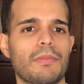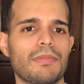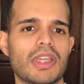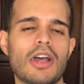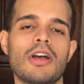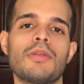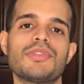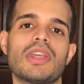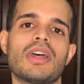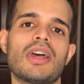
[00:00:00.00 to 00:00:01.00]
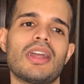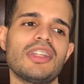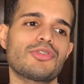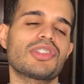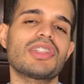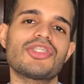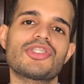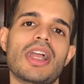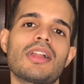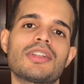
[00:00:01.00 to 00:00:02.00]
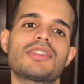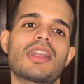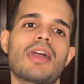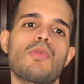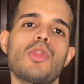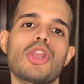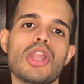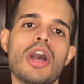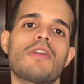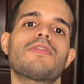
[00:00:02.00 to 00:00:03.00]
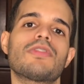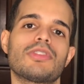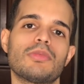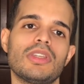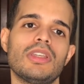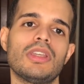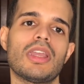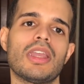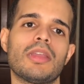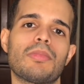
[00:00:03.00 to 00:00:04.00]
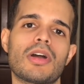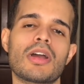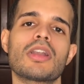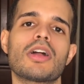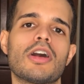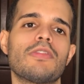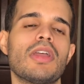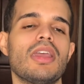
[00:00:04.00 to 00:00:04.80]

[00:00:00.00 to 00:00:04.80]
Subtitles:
becomes an interesting challenge that I would love to be a part of